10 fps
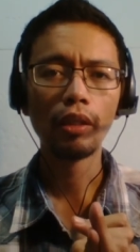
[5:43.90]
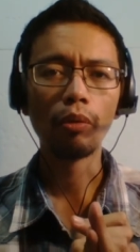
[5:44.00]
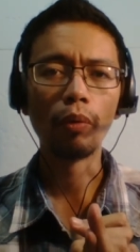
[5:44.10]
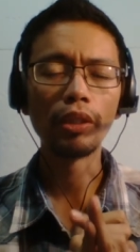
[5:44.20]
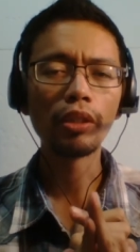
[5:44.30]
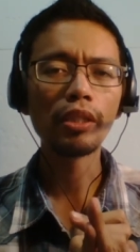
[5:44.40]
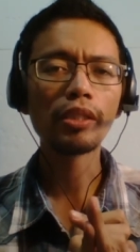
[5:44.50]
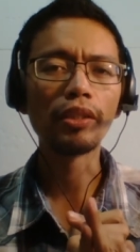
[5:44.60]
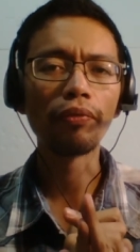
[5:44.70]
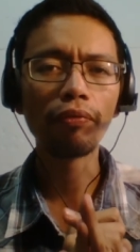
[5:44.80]
When there
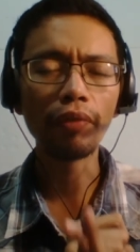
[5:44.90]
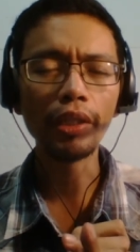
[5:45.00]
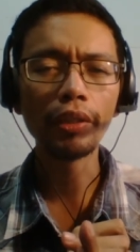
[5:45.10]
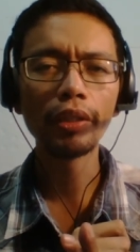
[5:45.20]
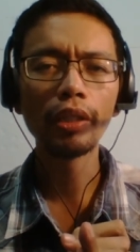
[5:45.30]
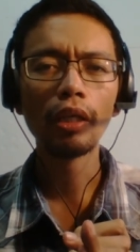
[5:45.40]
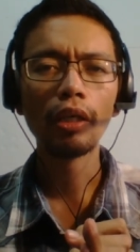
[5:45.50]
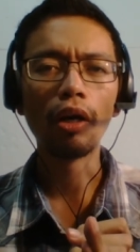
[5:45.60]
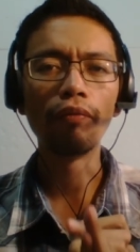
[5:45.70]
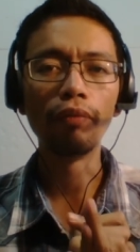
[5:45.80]
is the fear
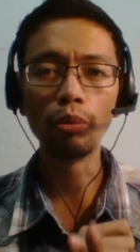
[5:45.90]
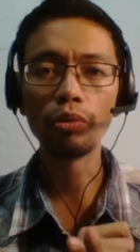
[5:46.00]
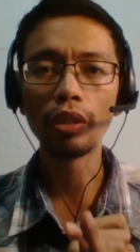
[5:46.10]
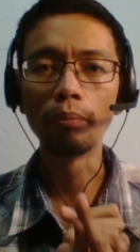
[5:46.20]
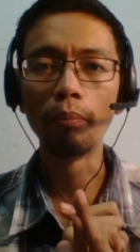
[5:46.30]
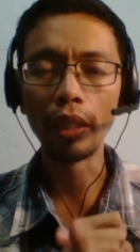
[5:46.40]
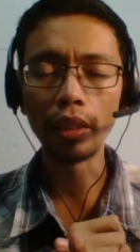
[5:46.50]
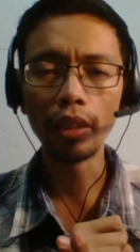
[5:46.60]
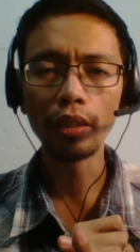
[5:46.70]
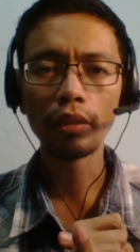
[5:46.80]
of losing
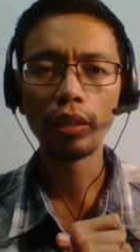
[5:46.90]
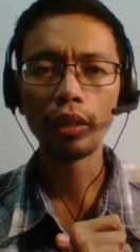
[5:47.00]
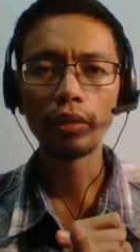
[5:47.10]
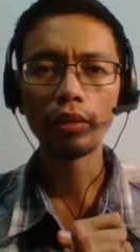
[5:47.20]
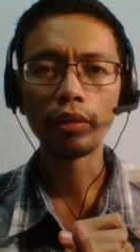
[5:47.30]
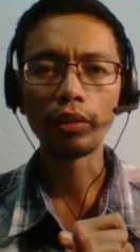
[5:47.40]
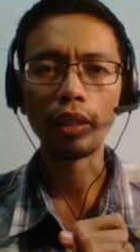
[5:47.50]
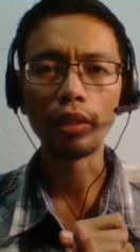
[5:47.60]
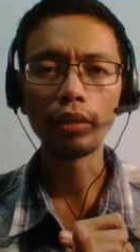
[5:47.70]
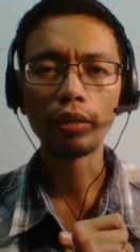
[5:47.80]
money,
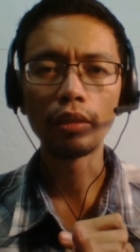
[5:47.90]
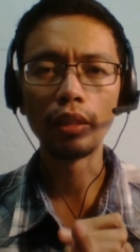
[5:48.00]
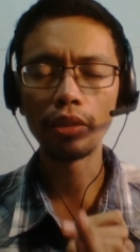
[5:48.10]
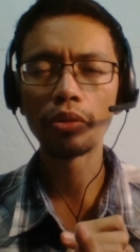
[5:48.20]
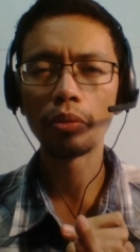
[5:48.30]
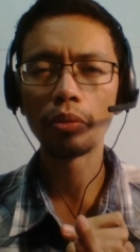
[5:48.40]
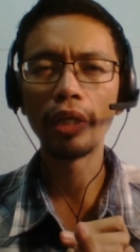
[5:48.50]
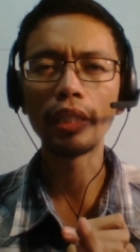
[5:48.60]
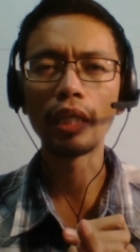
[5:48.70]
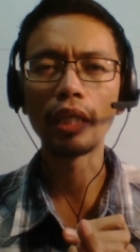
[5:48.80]
okay, the lizard
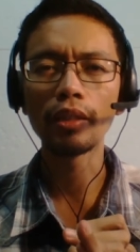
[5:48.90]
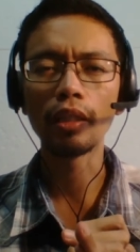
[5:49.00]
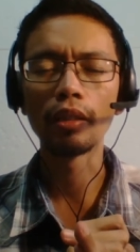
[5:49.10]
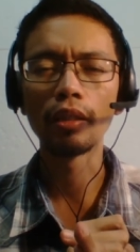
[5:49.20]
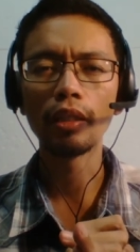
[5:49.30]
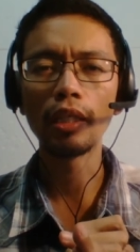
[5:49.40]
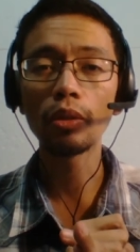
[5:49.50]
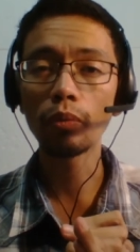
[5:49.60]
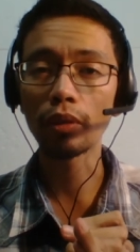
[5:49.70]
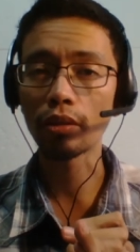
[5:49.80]
brain kicks in.
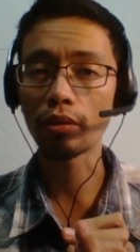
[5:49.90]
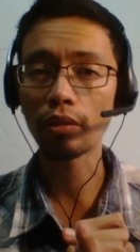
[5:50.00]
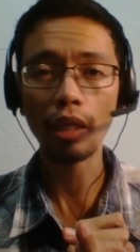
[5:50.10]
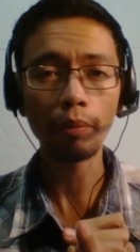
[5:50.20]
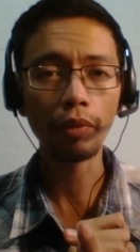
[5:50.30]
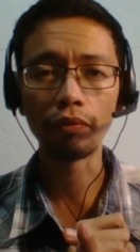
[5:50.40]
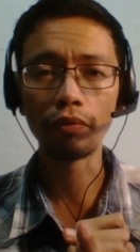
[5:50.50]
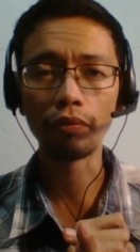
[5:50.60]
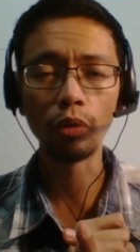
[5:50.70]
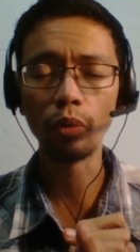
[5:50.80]
It will stop you
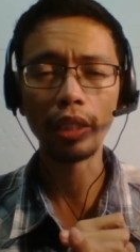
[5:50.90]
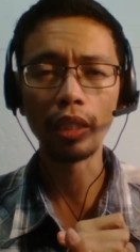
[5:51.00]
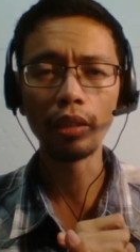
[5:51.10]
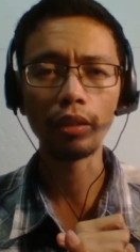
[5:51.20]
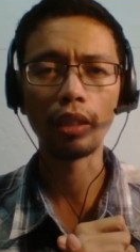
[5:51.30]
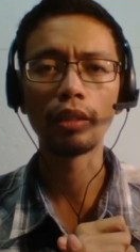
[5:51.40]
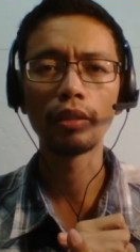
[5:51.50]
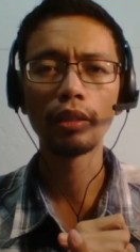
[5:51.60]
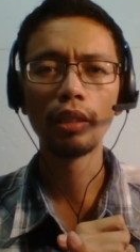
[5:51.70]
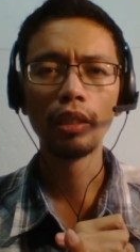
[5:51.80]
from doing anything.
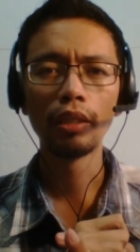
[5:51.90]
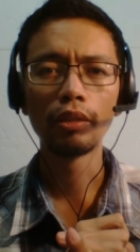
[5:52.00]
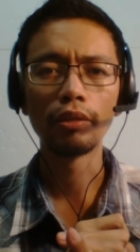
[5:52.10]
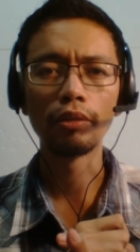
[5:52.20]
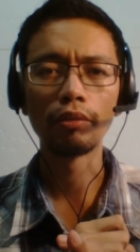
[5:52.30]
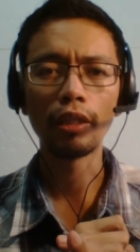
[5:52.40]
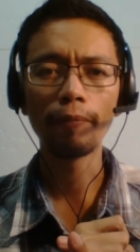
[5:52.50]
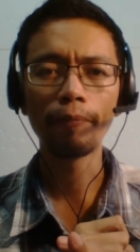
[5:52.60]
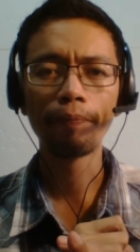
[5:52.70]
Okay?